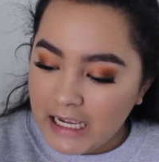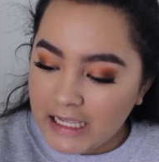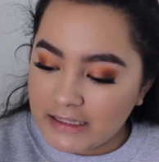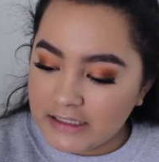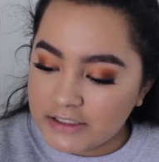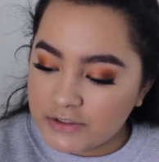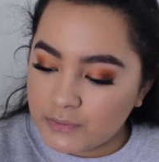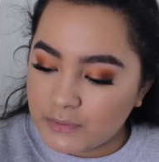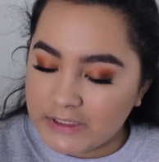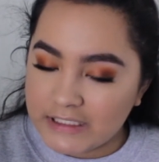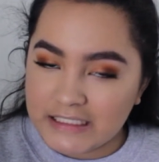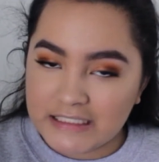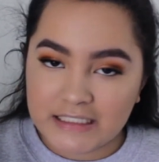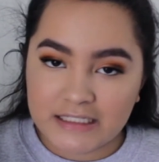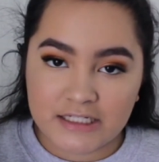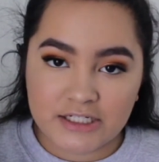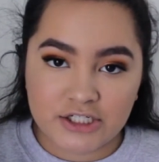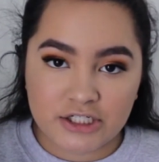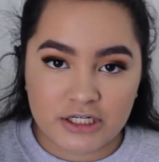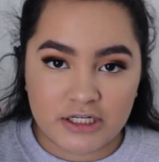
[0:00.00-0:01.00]
and this one is
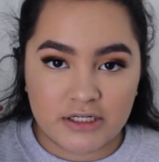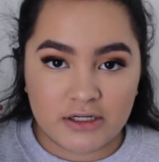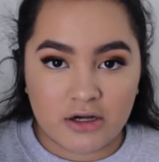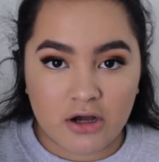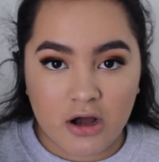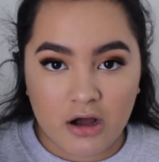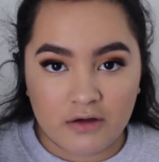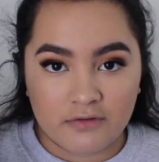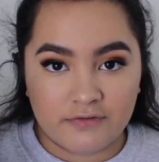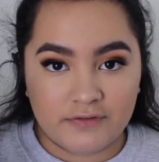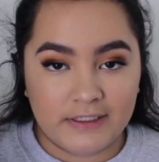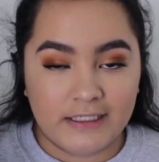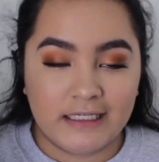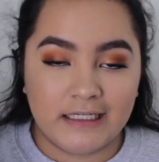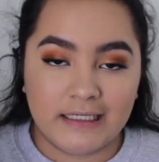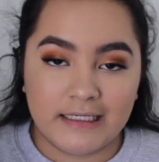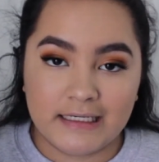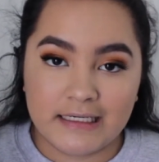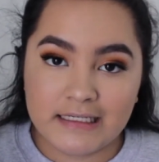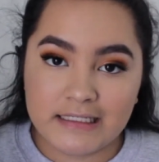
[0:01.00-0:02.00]
in the shade Coffee
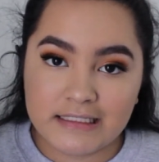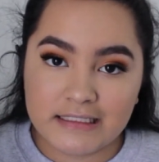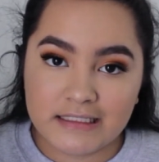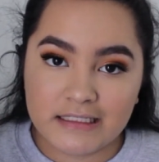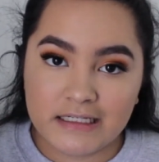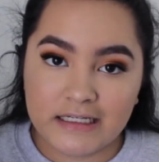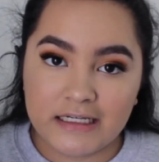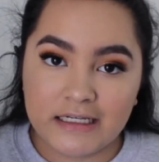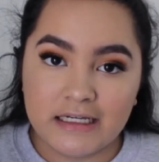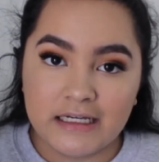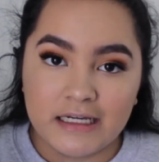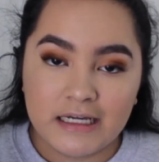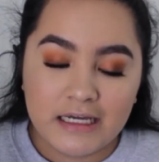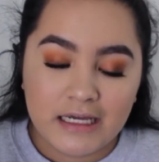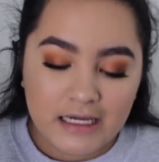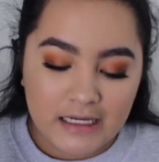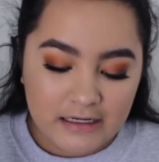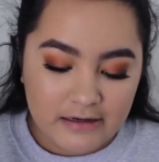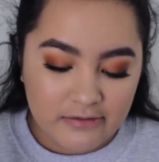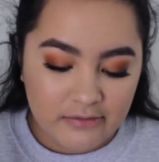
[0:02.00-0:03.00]
and Kissy.
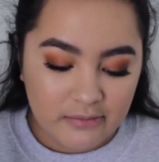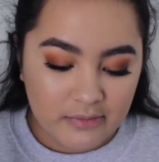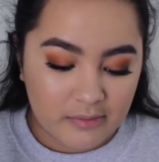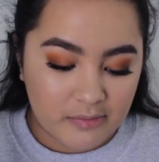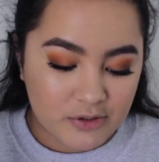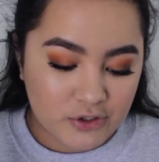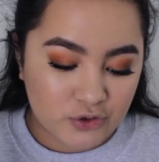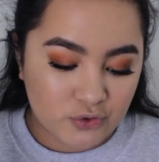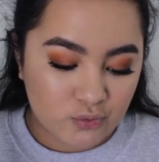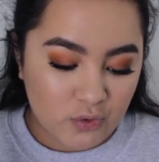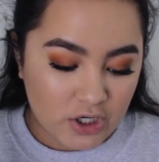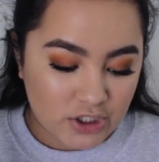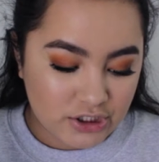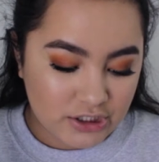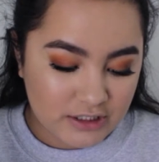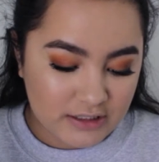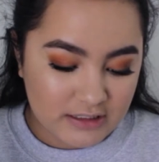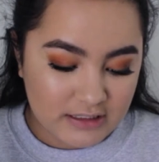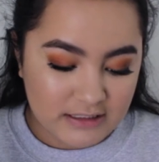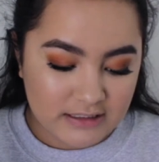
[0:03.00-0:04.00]
And I remember
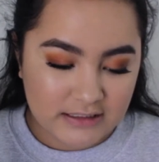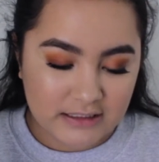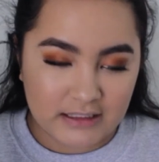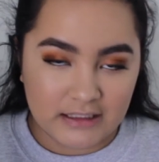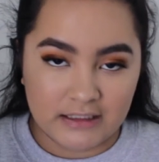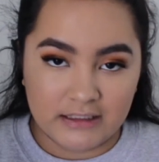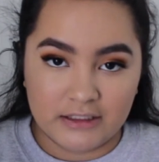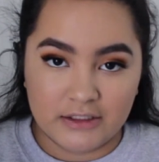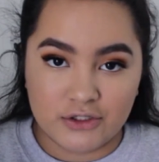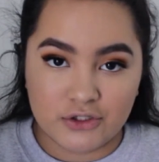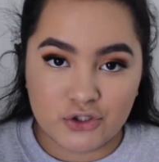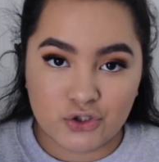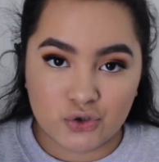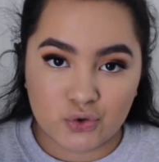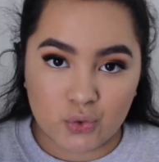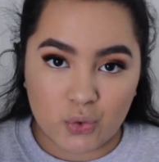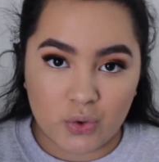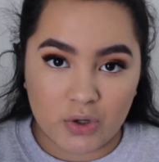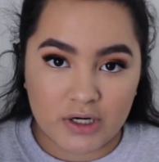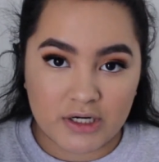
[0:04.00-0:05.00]
swatching this in
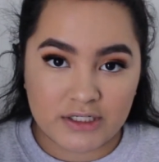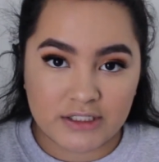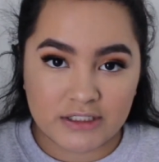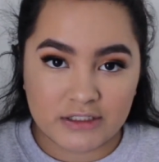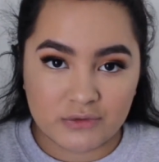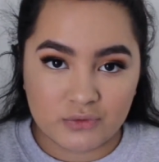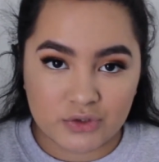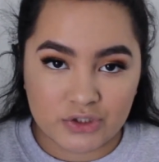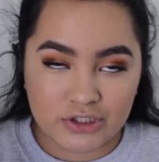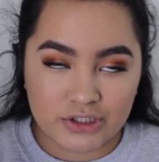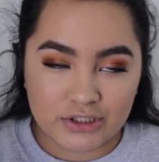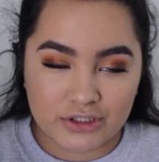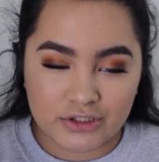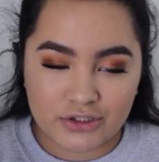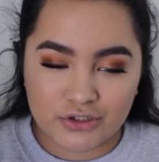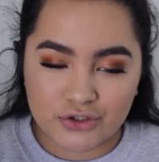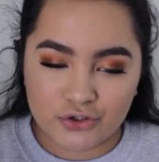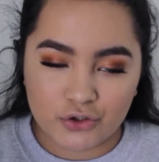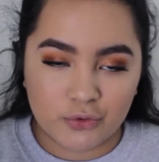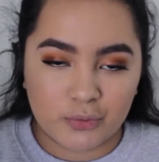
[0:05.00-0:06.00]
stores, and it was
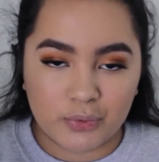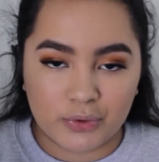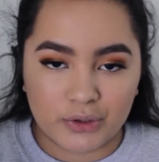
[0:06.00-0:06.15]
just so